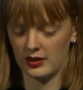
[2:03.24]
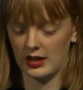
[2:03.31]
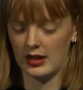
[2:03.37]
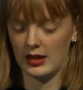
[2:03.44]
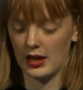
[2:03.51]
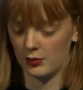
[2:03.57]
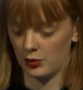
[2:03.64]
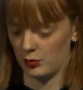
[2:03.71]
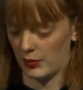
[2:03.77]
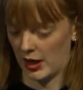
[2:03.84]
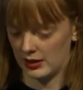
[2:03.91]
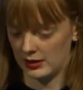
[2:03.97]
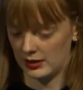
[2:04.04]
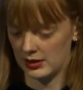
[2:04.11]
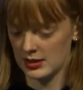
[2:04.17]
in
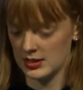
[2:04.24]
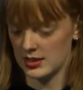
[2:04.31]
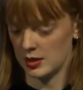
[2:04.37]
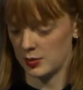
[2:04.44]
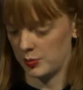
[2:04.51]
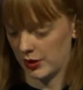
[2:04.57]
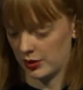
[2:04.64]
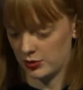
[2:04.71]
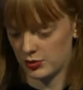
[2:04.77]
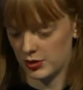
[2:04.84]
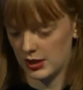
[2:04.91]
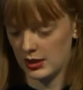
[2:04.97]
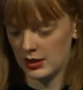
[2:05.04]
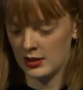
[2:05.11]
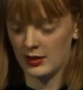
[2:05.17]
narrow-mindedness and
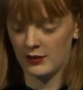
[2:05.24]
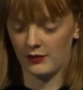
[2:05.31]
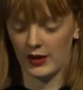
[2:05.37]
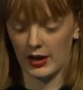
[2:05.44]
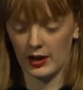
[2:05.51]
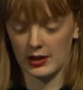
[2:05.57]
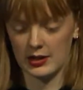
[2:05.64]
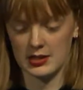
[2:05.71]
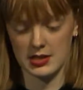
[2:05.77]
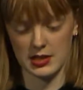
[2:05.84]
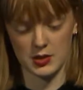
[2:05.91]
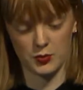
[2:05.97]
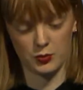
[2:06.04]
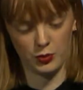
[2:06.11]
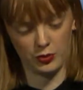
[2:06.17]
bigotry. Violence
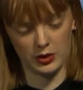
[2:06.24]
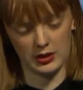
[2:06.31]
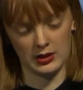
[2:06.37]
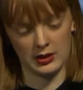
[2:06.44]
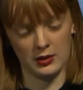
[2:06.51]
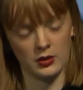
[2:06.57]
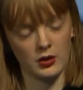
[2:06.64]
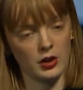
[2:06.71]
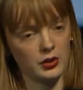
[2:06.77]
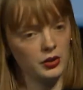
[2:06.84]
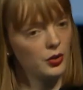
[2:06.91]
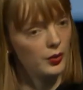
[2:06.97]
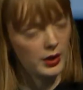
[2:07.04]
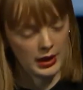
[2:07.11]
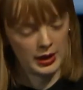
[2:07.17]
is rooted in not
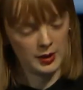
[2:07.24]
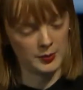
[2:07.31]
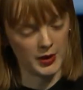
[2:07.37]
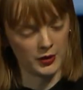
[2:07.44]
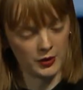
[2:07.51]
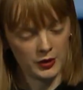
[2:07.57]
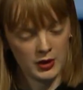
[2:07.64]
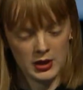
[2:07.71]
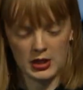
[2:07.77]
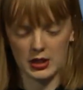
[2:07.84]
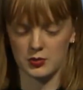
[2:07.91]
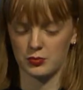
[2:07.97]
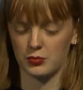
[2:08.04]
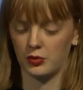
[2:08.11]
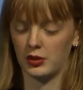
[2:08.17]
knowing any better.
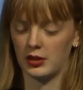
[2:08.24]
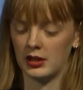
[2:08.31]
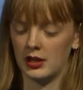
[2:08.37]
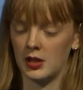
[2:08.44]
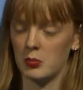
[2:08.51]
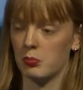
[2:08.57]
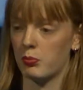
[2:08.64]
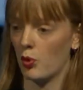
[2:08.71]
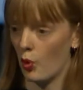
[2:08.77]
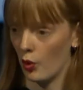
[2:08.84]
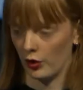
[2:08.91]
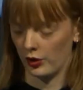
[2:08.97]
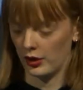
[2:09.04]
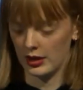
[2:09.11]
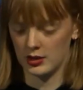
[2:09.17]
It's rooted in
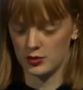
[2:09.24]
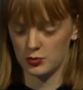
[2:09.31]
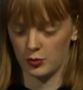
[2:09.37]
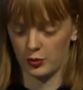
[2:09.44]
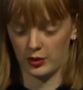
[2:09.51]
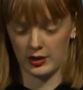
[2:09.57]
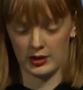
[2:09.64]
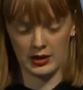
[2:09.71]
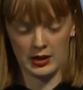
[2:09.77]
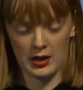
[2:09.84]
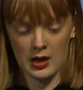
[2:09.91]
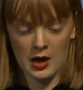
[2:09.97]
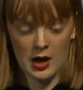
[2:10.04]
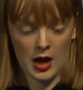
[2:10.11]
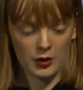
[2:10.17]
porn. It's rooted in
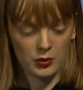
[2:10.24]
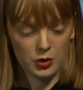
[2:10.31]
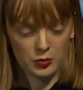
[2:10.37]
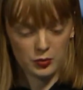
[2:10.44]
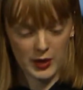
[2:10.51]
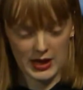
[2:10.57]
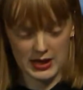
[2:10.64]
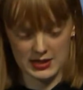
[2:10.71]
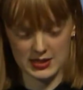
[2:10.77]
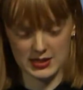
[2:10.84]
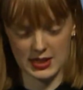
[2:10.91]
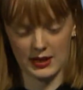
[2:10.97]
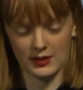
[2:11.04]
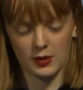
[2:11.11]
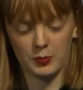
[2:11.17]
how you're raised
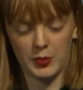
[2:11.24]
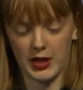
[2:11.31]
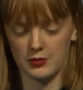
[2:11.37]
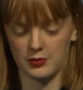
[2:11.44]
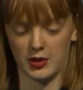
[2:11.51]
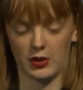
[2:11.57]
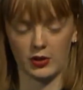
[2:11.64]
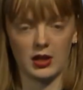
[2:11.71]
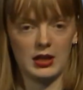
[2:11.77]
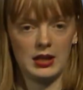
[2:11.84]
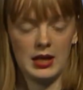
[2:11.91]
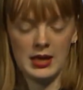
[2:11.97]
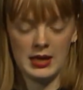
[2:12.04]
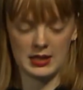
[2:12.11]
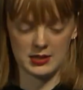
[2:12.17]
and the patriarchy
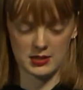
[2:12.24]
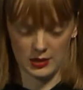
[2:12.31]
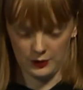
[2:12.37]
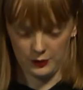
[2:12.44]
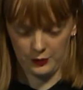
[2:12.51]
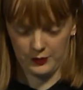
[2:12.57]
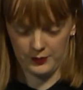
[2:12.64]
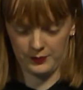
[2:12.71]
itself.